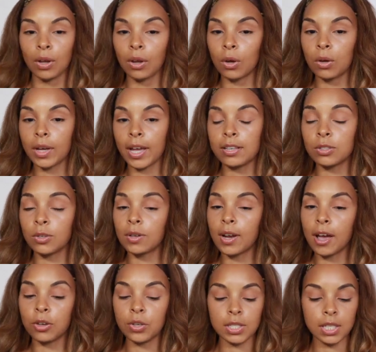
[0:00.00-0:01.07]
Okay, so
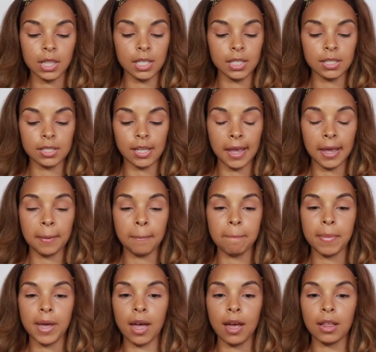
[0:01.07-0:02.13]
now using the same
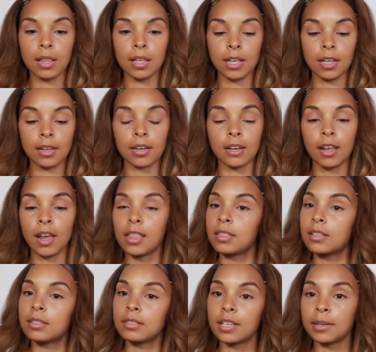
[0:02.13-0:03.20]
palette and
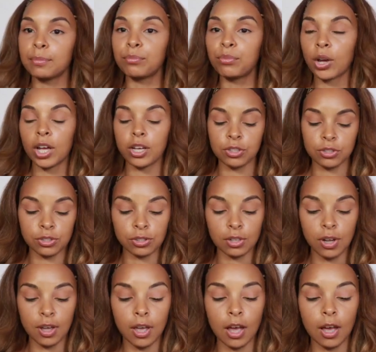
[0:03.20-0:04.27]
the same brush,
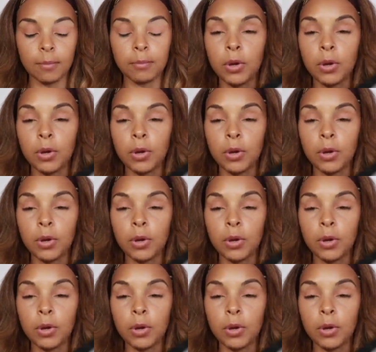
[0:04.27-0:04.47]
I'm